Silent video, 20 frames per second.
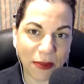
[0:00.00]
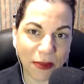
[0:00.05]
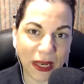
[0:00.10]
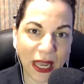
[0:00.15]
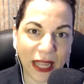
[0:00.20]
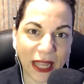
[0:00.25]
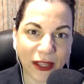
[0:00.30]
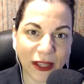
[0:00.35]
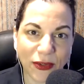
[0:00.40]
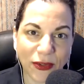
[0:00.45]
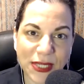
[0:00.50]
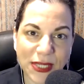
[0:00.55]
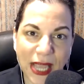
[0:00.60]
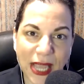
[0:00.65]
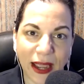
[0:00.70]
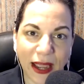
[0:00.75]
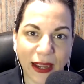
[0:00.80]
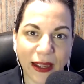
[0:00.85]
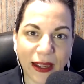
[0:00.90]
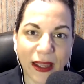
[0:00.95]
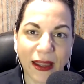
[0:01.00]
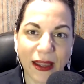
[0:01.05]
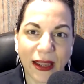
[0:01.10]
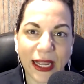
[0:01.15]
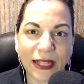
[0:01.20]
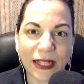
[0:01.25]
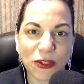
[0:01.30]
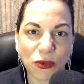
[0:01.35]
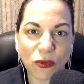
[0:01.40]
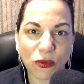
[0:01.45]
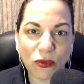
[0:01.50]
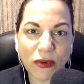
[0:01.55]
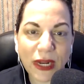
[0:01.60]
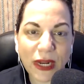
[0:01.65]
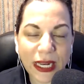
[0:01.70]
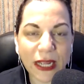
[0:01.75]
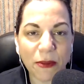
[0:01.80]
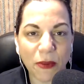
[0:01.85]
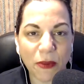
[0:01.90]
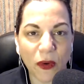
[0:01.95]
like you say, it's
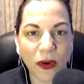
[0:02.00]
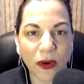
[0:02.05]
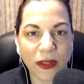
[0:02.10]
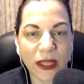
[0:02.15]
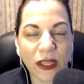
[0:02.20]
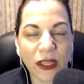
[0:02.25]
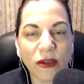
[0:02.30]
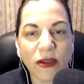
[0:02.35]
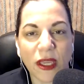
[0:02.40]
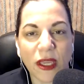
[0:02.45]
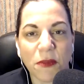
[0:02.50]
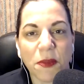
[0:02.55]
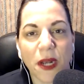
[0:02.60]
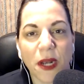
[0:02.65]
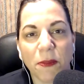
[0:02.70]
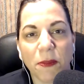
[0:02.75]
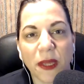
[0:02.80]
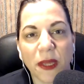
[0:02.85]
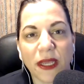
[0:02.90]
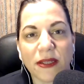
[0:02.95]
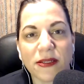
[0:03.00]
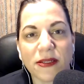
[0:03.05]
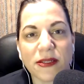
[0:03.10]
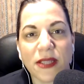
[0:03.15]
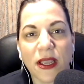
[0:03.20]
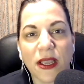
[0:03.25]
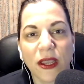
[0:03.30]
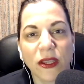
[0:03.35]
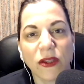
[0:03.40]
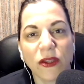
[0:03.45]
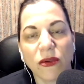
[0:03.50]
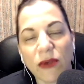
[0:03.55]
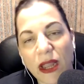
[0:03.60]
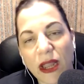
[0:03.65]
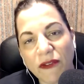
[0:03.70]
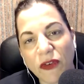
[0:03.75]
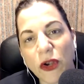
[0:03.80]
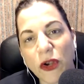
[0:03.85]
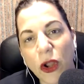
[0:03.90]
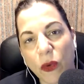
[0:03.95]
really important that you keep it up because you
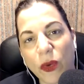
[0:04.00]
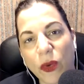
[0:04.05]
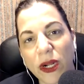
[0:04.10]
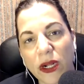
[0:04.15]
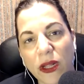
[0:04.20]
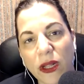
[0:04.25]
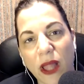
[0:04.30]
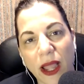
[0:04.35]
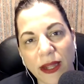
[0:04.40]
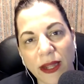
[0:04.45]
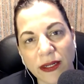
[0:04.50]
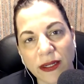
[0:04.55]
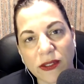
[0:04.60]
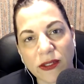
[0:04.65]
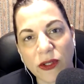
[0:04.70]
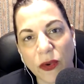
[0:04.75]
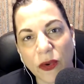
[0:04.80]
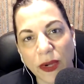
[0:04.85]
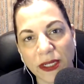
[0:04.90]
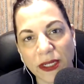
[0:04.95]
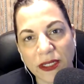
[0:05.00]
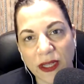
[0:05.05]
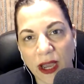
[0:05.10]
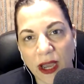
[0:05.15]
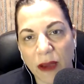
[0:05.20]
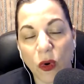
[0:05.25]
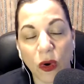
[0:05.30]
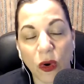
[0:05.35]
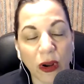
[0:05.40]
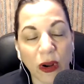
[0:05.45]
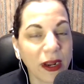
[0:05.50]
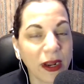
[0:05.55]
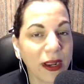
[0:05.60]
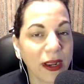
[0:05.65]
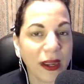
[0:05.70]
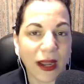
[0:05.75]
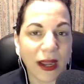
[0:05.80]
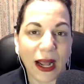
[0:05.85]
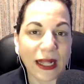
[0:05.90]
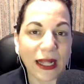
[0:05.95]
never know when a client is going to come or
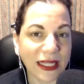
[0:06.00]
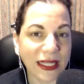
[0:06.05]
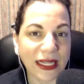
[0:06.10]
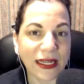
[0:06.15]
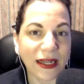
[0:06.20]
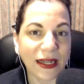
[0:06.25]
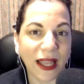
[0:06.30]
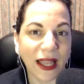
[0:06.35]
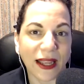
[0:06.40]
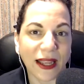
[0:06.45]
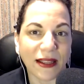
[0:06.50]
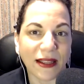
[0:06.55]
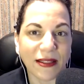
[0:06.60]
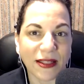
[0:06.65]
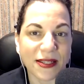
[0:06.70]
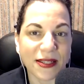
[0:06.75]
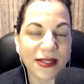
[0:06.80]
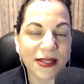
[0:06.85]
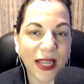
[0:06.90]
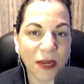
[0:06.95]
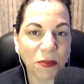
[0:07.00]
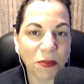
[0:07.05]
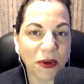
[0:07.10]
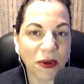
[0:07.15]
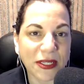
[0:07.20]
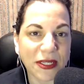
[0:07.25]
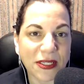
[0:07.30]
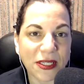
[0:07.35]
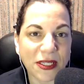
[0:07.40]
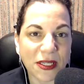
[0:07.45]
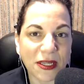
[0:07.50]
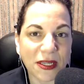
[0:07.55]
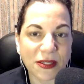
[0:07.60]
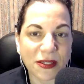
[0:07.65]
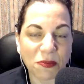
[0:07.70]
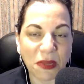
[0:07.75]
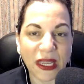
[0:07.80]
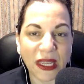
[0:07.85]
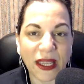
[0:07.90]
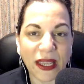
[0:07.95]
a lead like this Cyprus
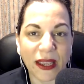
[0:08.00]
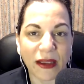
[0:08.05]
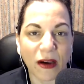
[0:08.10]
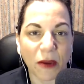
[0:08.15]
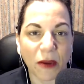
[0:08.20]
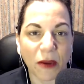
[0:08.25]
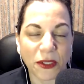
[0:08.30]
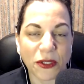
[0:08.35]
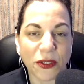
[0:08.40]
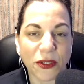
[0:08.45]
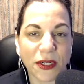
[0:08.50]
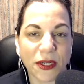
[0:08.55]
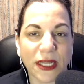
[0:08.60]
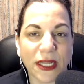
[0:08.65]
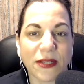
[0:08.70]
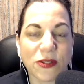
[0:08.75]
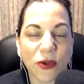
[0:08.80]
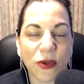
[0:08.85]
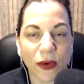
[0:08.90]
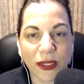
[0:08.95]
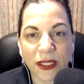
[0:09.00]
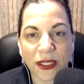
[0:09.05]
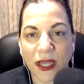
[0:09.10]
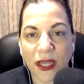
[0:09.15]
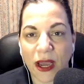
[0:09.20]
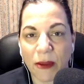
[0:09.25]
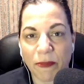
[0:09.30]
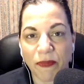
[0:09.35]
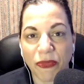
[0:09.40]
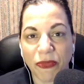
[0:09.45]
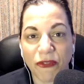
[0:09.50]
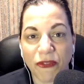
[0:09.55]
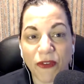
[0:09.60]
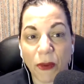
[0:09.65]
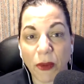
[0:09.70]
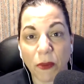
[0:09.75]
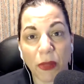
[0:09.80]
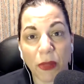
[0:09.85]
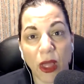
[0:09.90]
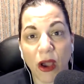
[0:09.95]
speaking opportunity is going to come from
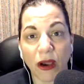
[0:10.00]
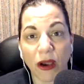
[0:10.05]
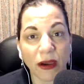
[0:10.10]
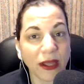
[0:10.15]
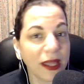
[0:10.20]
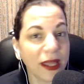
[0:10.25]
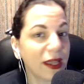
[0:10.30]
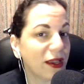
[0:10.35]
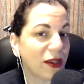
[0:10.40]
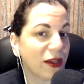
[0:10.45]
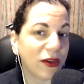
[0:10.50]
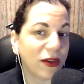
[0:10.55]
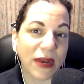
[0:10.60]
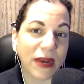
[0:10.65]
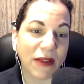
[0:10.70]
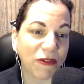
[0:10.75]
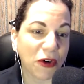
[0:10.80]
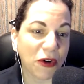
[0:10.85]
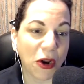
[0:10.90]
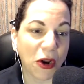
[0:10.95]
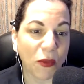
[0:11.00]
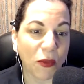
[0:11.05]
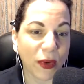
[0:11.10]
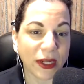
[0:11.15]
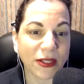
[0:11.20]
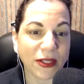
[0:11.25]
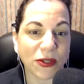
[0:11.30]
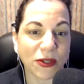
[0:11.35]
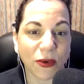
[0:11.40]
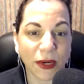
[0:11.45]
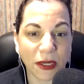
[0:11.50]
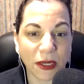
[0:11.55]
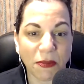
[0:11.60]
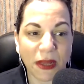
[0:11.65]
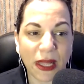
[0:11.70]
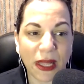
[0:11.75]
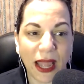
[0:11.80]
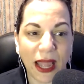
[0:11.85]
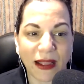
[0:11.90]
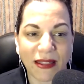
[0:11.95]
your blog. You never know when it's going to
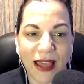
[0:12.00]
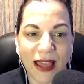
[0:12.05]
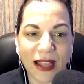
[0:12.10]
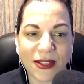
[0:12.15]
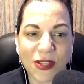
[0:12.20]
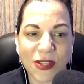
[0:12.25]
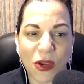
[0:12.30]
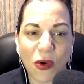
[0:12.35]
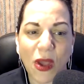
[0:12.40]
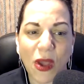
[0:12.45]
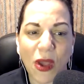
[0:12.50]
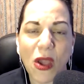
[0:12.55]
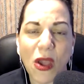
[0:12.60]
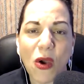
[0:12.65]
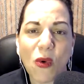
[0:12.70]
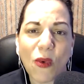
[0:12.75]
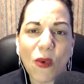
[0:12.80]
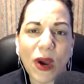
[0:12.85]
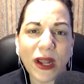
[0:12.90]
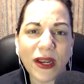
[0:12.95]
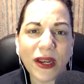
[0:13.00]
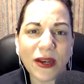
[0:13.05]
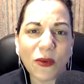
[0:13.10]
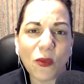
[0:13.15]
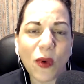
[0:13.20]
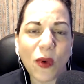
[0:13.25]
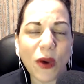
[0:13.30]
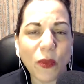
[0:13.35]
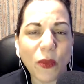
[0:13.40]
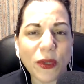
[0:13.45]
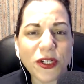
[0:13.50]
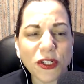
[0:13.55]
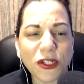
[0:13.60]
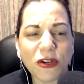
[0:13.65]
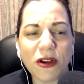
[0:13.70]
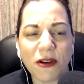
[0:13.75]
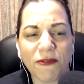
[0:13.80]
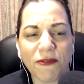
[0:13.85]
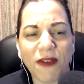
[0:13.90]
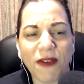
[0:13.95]
be like that. So what would
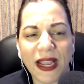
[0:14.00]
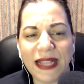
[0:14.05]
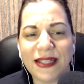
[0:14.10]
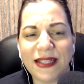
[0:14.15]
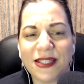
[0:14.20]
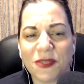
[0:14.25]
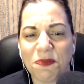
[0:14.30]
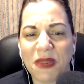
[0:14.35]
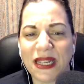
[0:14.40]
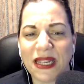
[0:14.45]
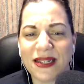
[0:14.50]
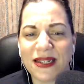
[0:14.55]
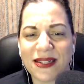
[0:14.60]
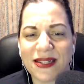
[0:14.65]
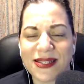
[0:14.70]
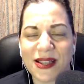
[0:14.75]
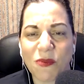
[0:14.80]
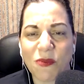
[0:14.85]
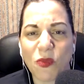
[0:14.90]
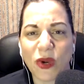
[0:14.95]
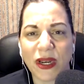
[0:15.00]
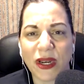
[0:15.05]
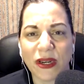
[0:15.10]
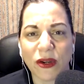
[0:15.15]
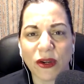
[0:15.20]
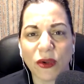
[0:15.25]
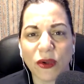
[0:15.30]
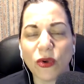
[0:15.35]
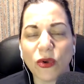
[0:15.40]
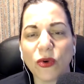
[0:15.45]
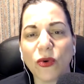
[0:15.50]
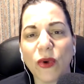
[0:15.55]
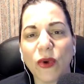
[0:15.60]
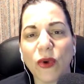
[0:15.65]
your advice be to someone who